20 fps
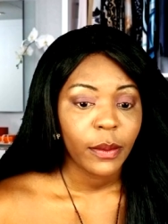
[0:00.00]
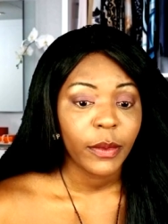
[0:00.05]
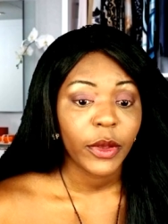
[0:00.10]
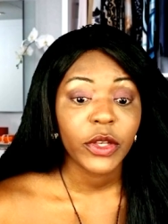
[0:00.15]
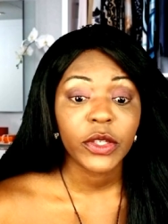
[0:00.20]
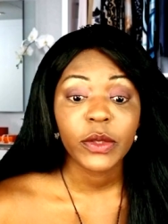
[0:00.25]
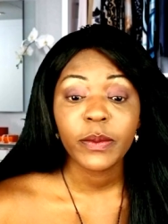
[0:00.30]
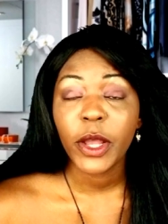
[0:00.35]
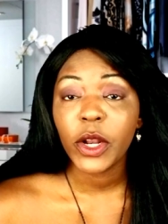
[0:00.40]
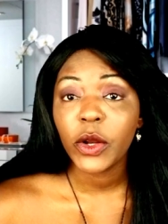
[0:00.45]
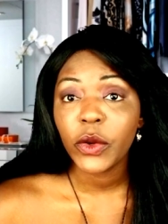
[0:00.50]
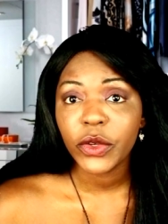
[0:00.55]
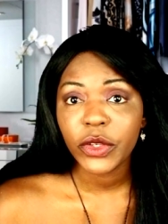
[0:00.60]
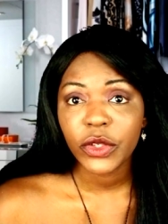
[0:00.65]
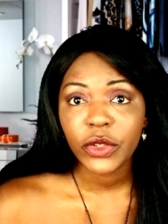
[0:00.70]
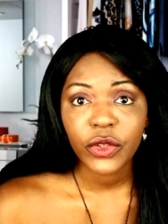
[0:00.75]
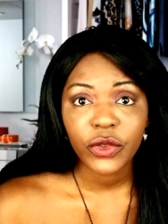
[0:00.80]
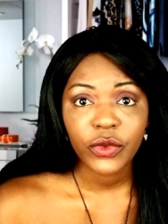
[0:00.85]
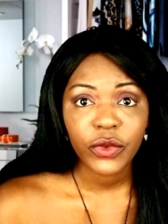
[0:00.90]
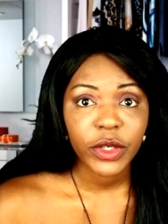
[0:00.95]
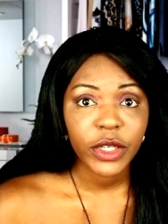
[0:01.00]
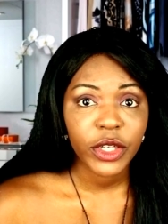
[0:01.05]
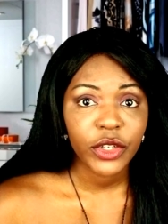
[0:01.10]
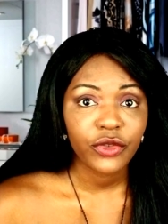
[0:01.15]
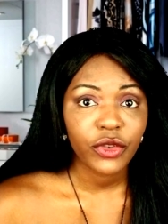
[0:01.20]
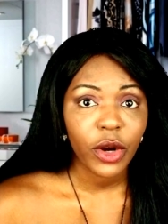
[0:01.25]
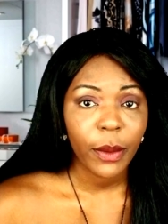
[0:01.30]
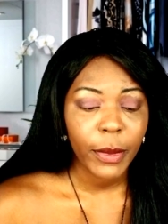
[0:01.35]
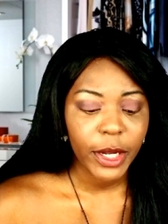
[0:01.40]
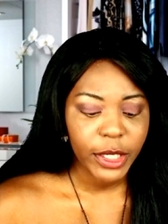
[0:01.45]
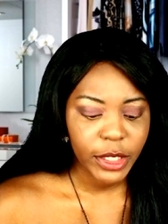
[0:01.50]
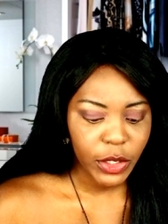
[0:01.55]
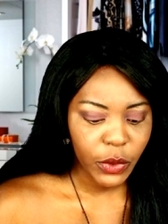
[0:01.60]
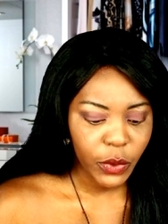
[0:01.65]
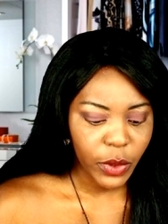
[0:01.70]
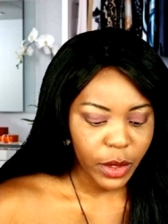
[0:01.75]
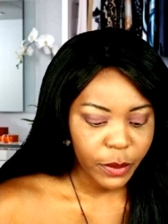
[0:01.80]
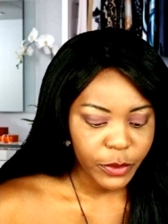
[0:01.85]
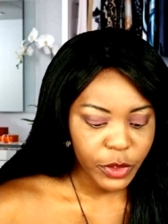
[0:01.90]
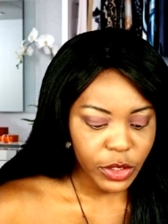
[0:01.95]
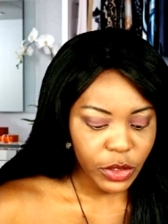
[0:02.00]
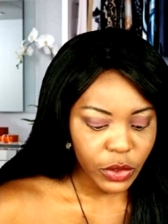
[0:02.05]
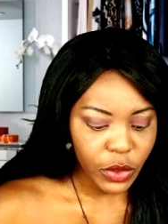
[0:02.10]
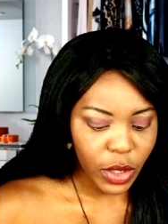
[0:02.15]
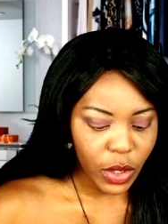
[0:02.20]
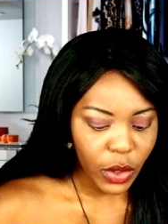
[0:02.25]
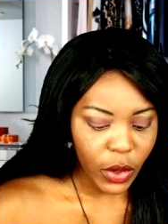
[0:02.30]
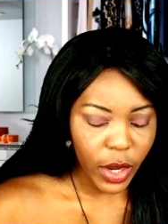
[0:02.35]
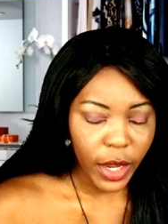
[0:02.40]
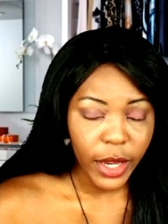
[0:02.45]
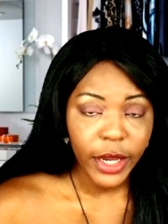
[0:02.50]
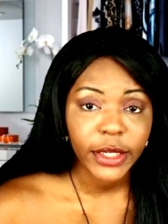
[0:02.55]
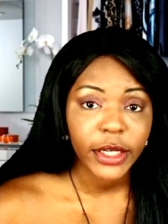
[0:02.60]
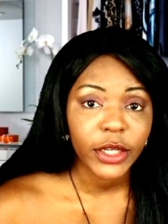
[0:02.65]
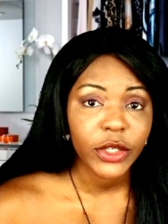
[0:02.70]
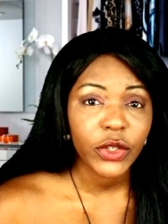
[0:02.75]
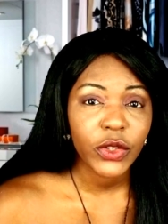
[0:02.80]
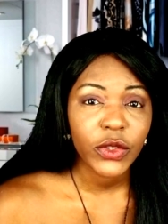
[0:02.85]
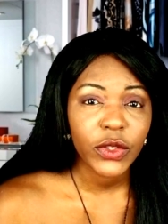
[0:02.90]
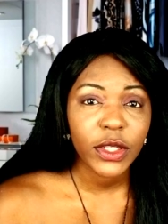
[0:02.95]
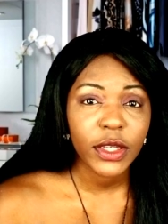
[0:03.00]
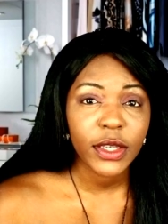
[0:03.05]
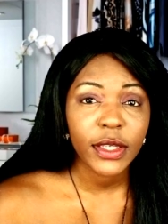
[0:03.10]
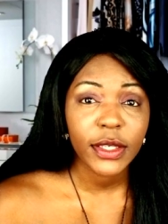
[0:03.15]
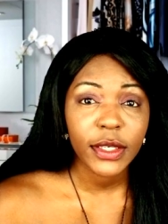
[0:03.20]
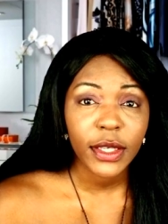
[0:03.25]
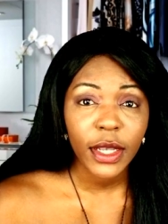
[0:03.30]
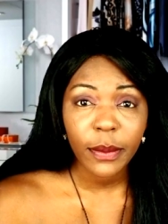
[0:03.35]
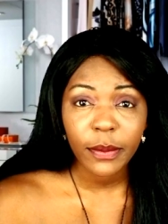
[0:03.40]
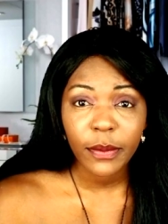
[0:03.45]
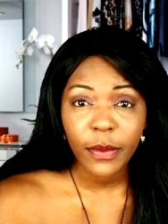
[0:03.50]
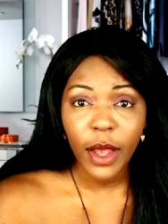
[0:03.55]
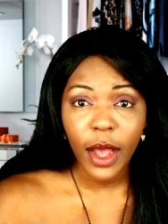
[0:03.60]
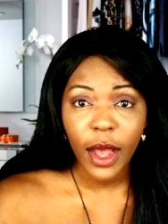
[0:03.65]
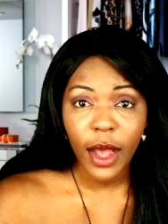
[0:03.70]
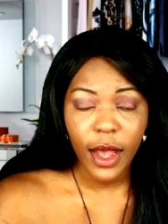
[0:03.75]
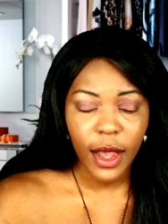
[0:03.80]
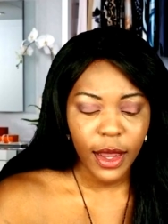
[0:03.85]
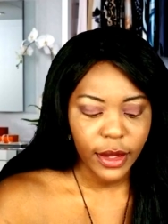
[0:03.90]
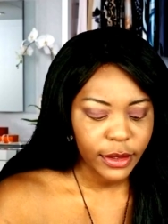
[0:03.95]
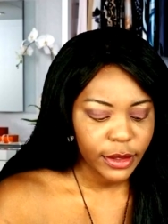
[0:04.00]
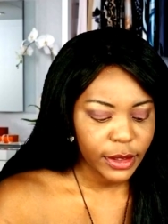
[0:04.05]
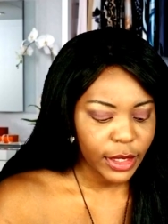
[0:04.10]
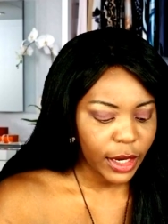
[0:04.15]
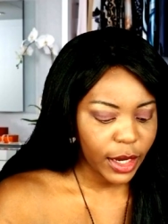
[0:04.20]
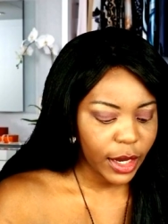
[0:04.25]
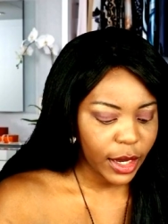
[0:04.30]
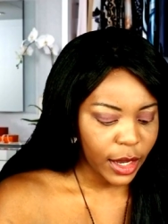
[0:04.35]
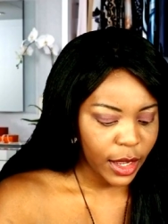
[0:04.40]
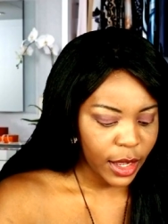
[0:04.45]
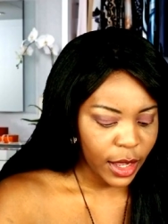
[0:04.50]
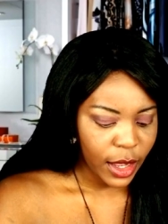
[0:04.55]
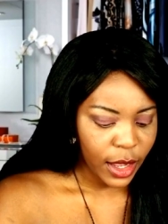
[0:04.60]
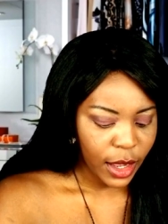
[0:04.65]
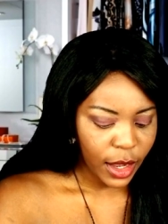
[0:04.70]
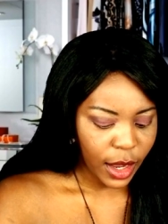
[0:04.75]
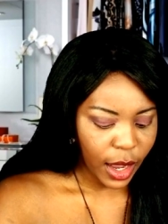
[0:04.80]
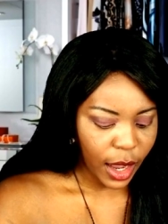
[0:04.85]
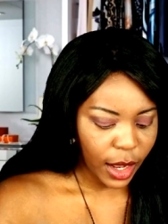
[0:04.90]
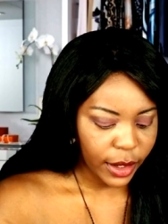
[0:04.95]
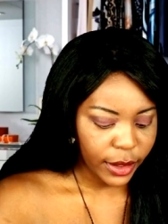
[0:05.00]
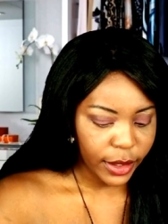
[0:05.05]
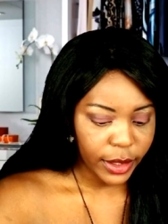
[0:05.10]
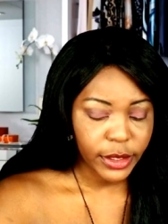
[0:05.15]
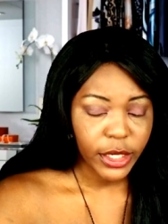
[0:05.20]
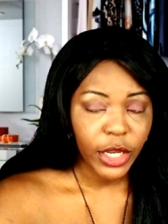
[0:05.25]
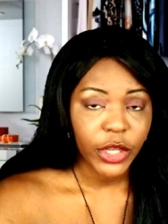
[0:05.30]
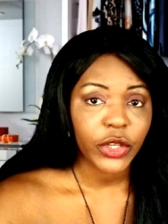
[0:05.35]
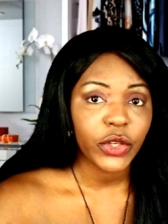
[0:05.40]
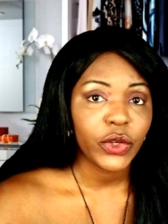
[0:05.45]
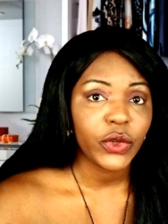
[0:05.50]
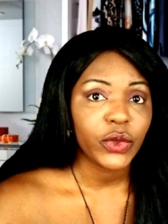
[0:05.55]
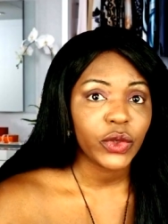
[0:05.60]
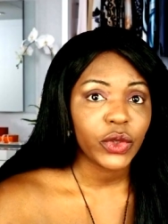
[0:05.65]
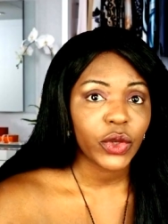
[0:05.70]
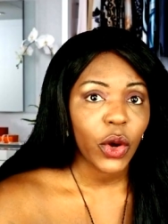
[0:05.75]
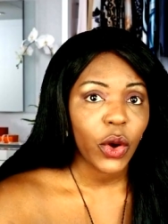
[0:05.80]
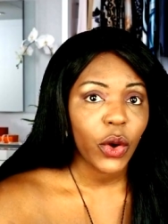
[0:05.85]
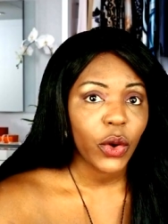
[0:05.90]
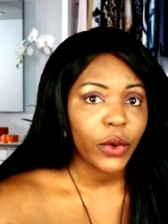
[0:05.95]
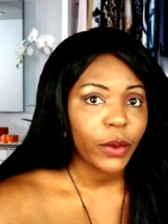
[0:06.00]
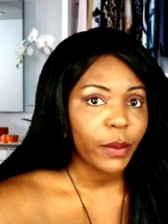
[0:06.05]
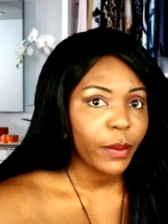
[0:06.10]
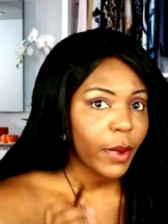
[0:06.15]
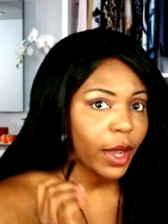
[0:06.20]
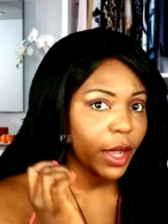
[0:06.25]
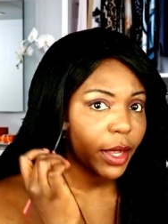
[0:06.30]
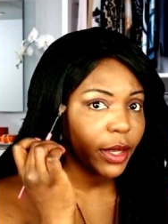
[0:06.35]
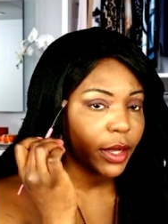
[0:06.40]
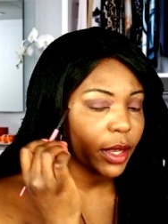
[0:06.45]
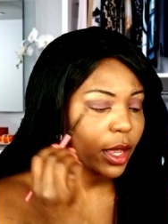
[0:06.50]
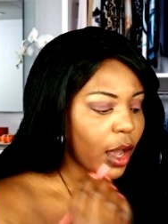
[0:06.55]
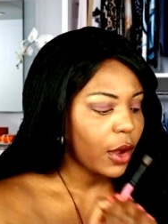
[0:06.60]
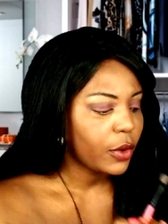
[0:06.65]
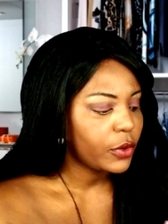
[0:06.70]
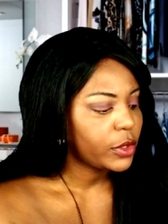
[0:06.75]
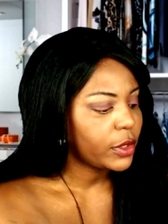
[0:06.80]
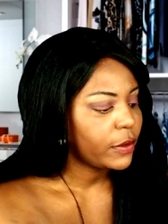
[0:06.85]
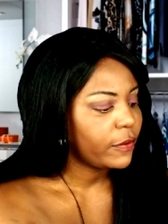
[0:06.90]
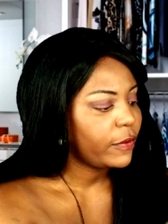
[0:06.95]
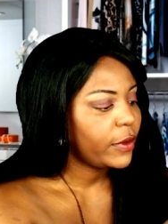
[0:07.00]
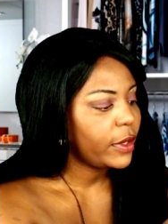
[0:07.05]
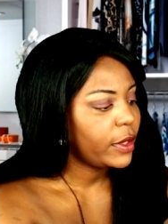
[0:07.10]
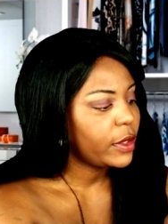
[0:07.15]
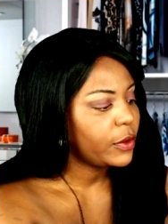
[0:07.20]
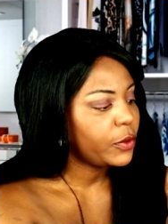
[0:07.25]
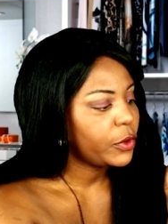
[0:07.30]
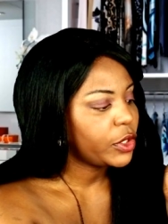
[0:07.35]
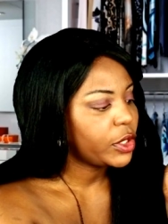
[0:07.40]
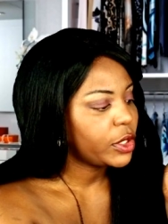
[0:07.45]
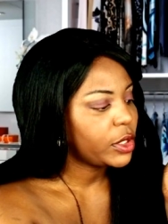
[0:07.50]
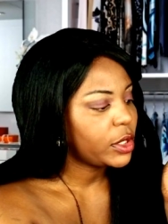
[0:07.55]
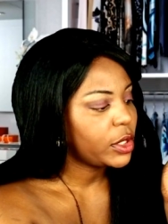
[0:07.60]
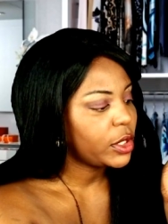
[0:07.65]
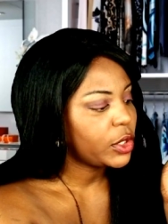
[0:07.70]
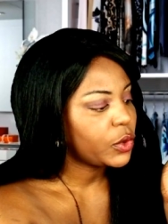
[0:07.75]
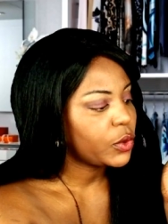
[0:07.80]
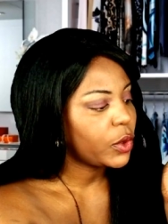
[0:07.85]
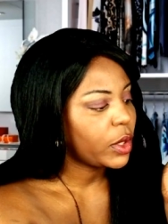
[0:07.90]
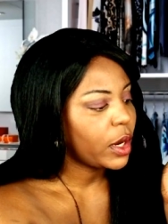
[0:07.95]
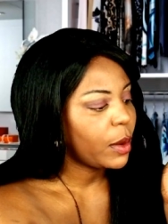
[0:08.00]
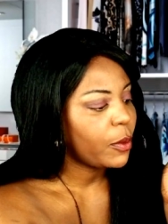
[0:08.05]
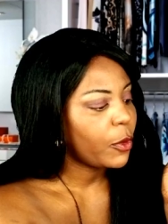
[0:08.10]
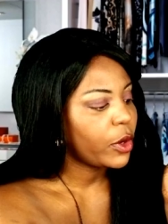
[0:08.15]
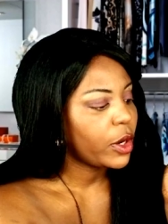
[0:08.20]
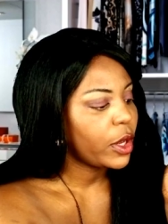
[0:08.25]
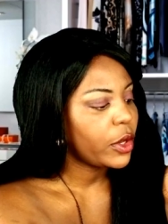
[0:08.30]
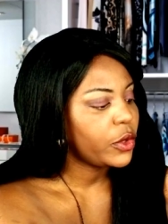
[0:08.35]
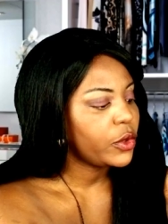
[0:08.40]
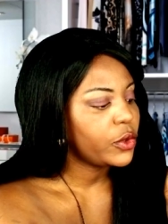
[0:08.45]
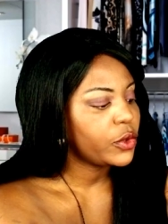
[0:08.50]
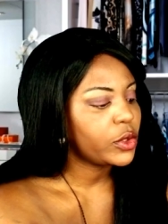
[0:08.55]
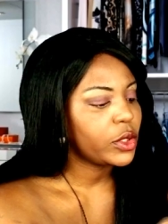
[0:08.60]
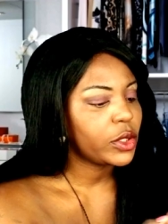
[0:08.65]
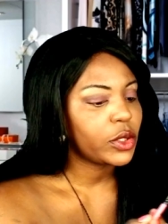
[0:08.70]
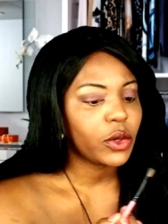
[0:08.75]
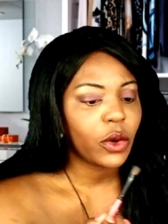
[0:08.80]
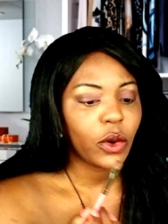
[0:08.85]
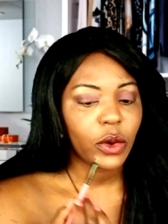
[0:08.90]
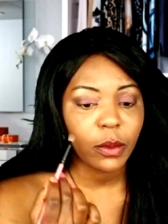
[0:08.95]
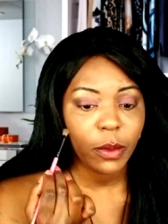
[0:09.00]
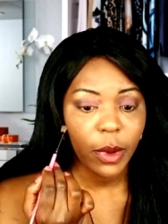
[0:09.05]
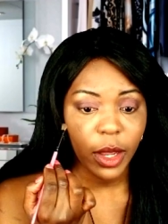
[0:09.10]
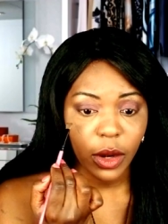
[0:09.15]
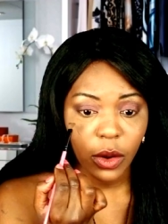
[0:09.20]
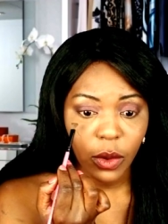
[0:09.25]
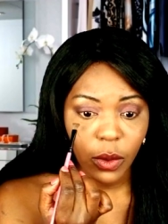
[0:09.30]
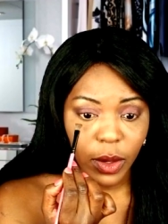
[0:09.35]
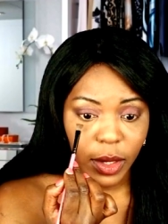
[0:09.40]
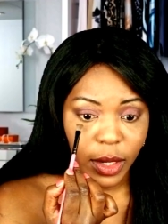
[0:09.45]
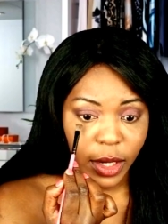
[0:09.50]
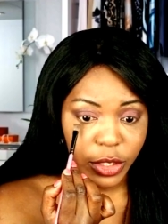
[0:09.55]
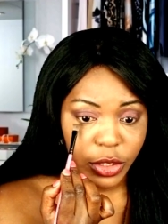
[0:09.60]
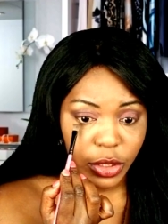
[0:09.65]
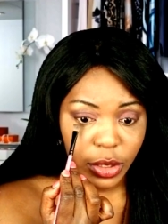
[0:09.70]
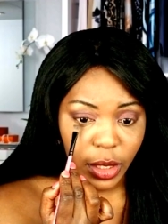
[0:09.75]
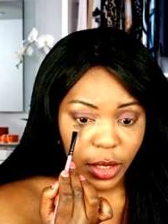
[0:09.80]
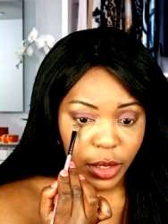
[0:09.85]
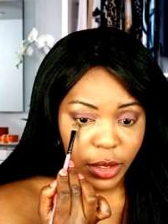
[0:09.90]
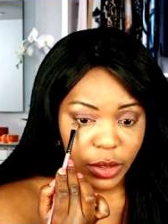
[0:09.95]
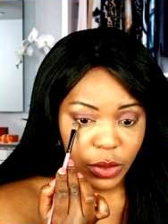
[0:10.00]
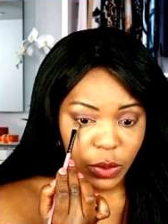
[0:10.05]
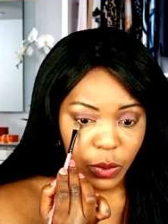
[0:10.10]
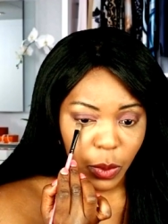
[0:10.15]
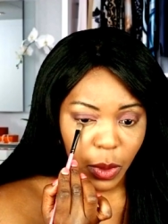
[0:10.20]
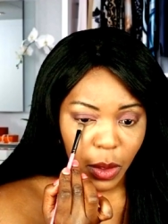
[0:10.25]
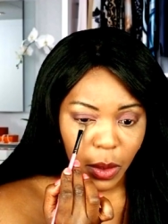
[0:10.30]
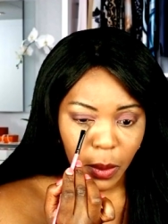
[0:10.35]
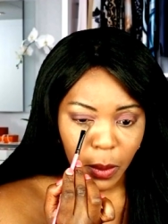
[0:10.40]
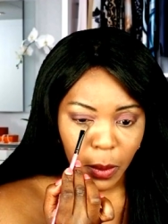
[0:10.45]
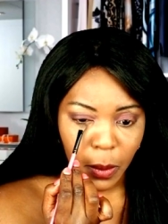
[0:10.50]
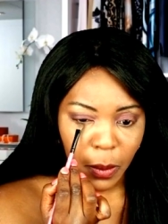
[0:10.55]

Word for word: because my look is not really dramatic but I'm just gonna go ahead and use the same uh, dark color that I use on my outer V, which is this one. I'm going to use it on my lower lash line as well.